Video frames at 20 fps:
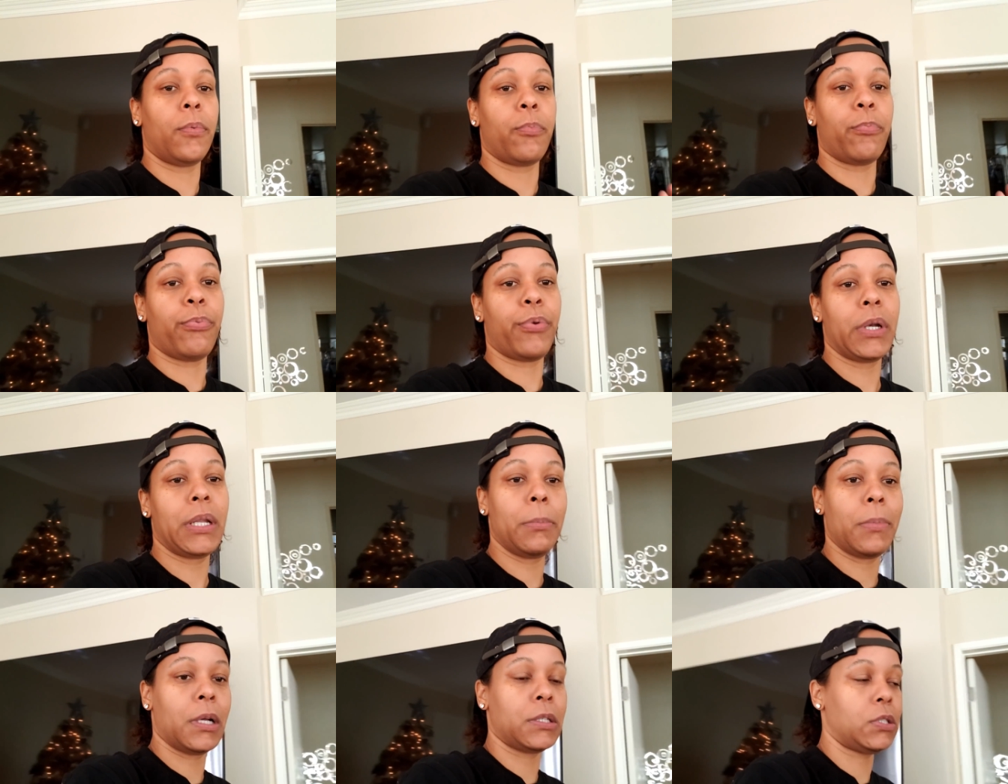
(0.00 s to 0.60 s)

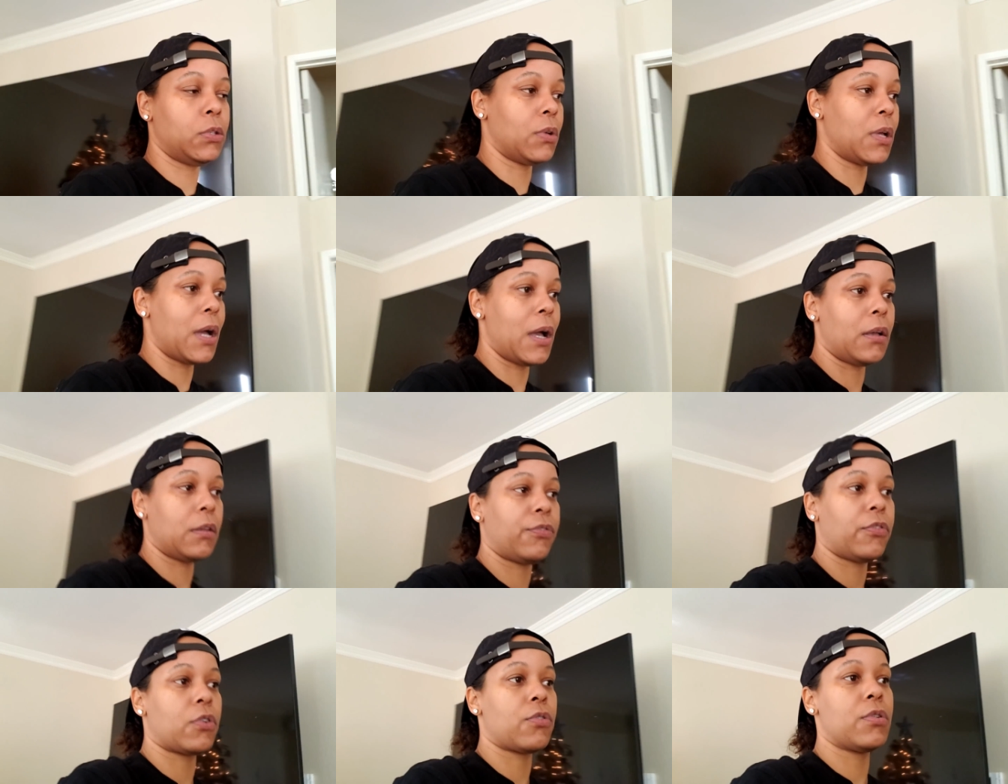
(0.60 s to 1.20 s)
pretty much, you
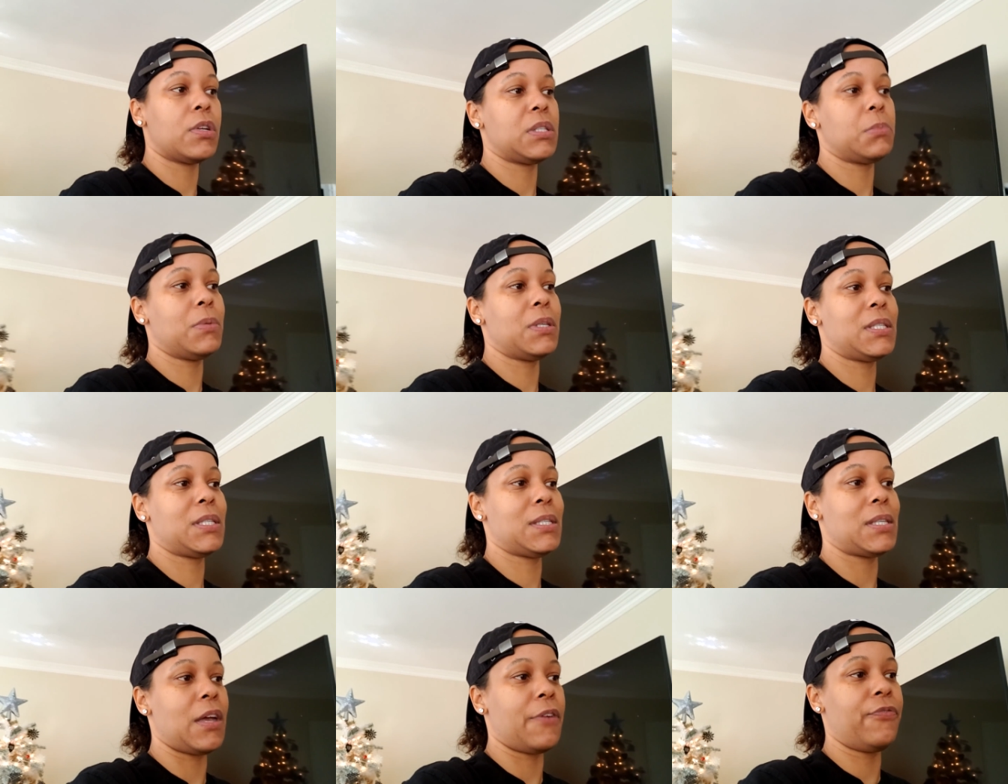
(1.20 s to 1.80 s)
guys, for
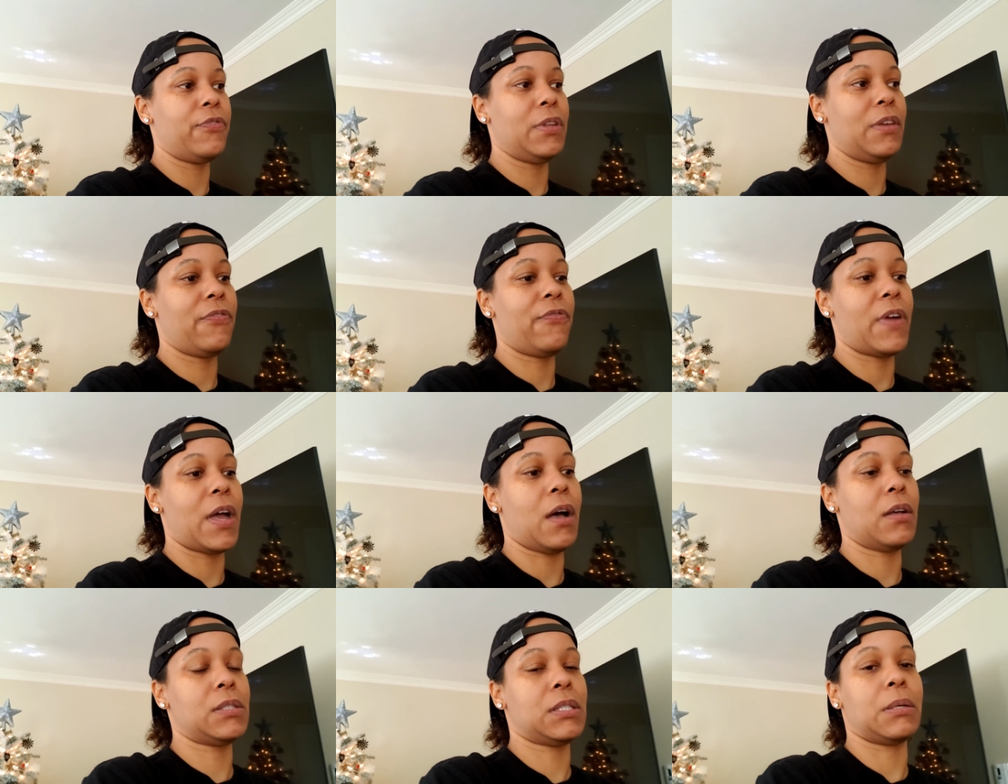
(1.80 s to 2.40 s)
Christmas, Stephanie
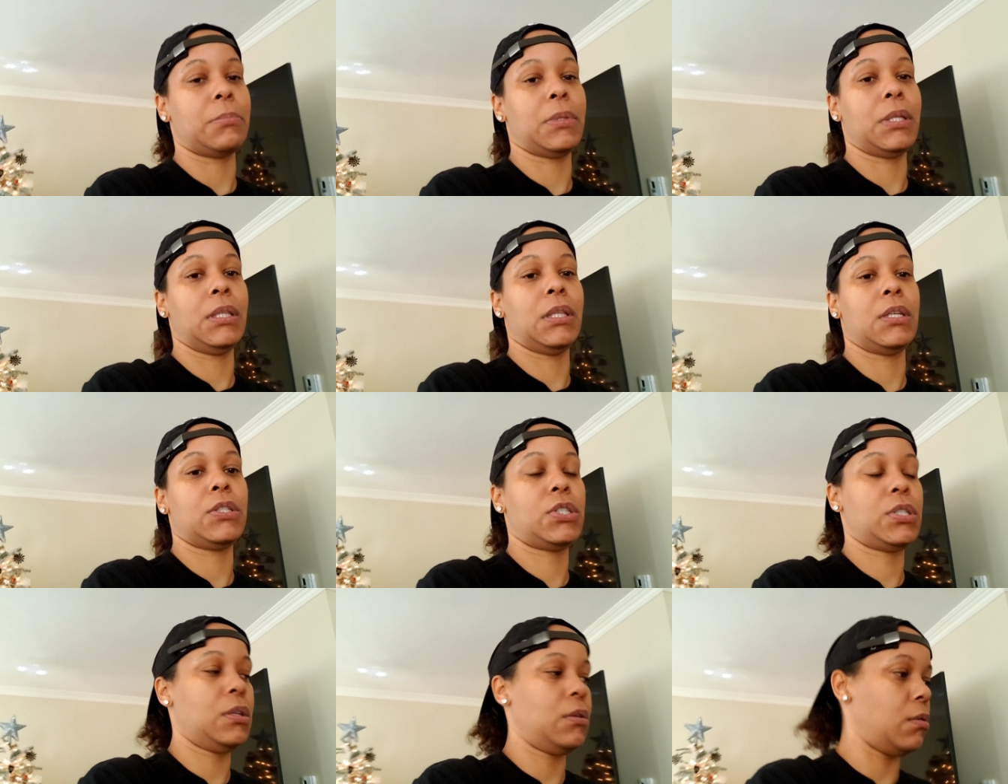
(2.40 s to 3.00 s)
found something
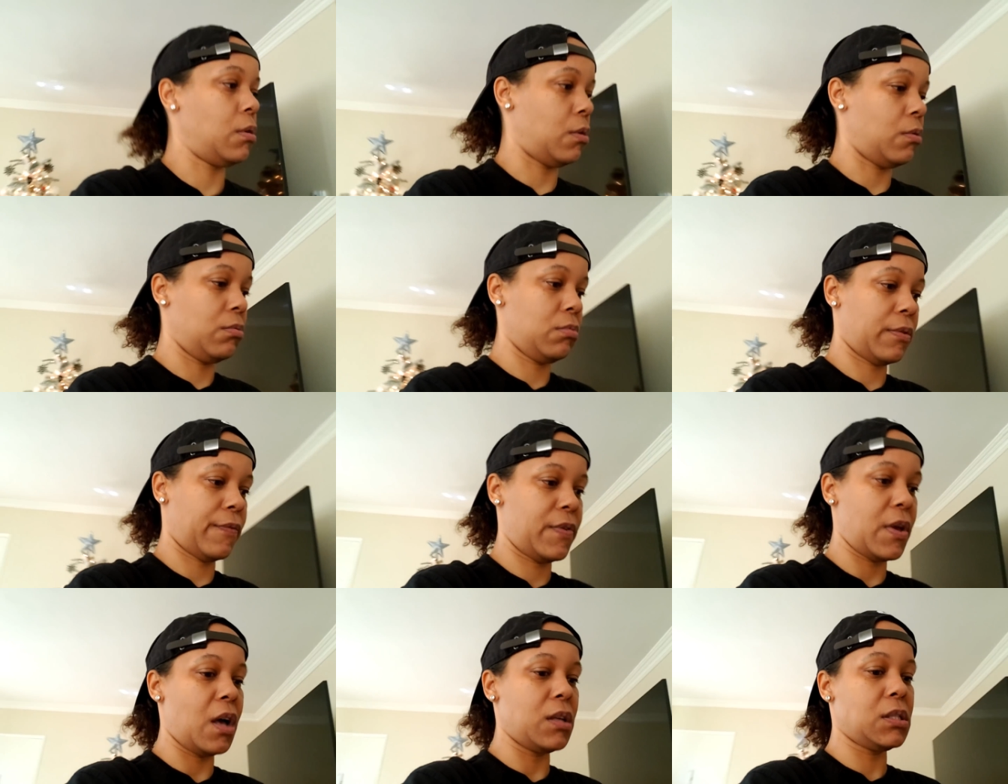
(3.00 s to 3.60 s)
that she. Oh,
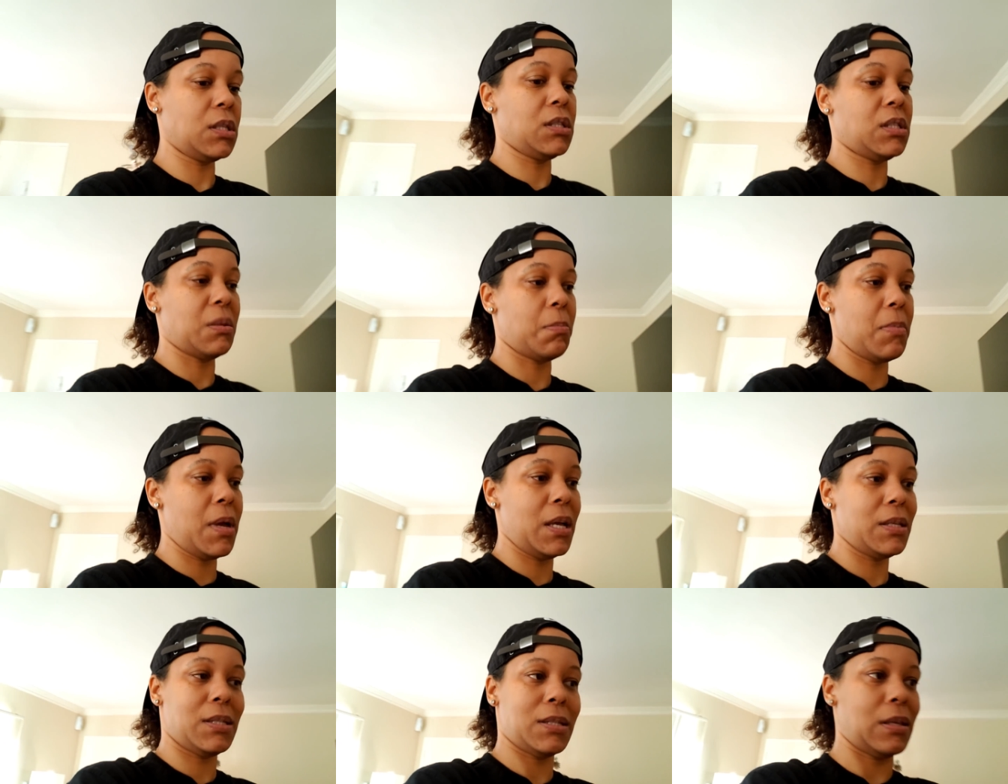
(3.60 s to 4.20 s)
if y'all see some
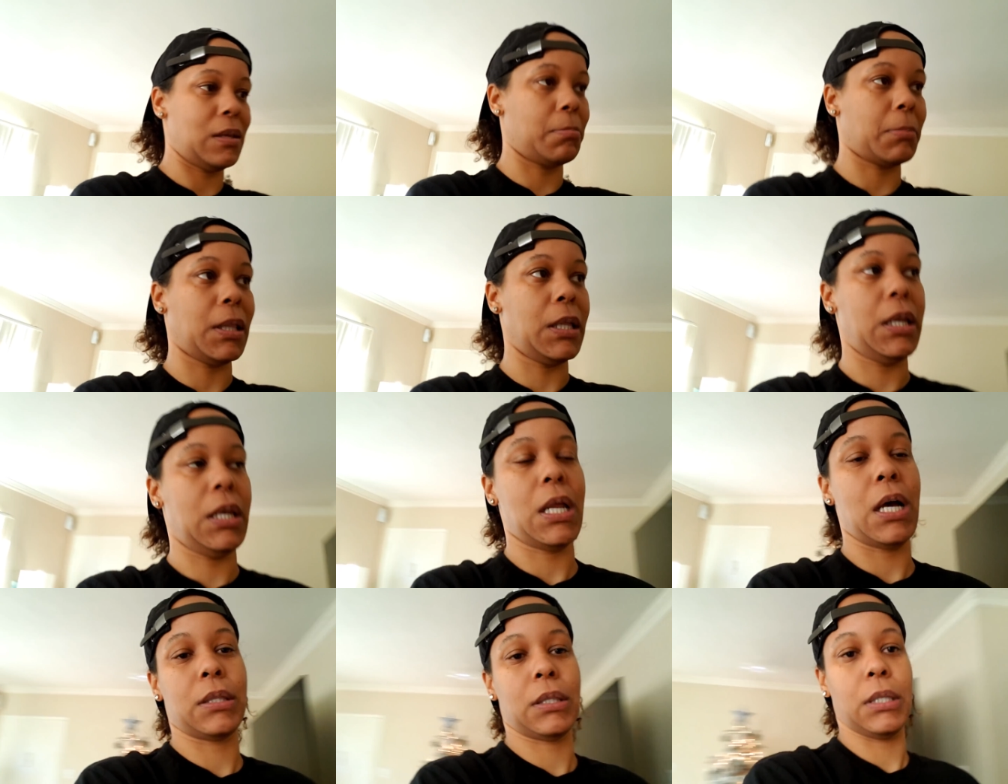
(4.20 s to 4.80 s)
mess, I'm
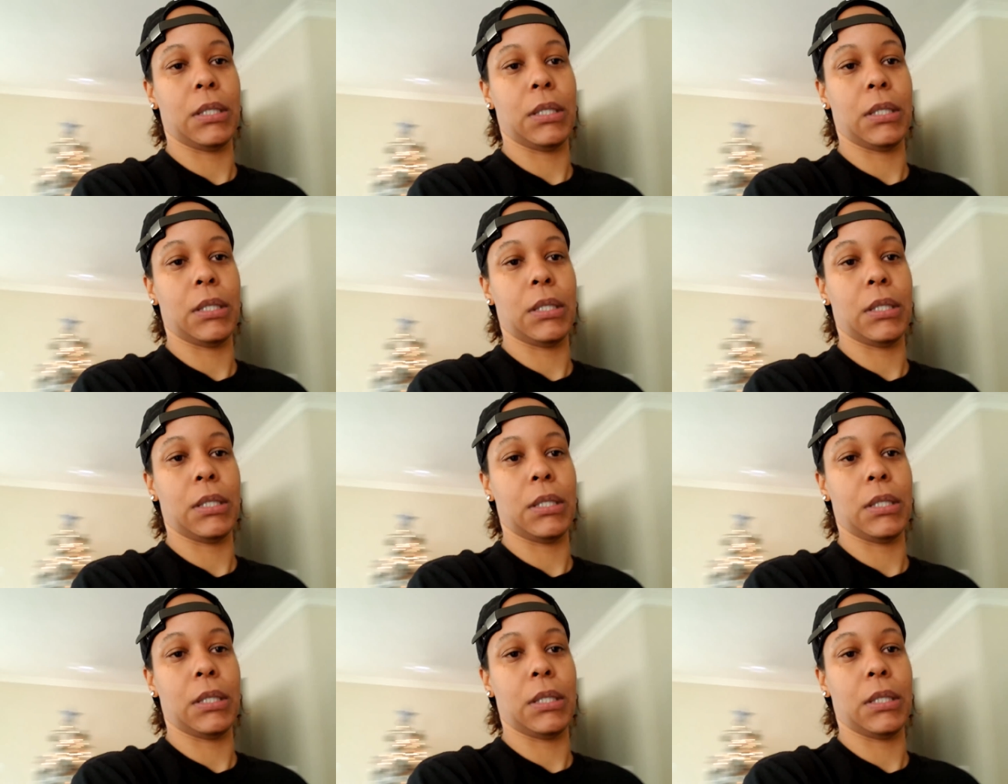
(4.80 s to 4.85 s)
cleaning out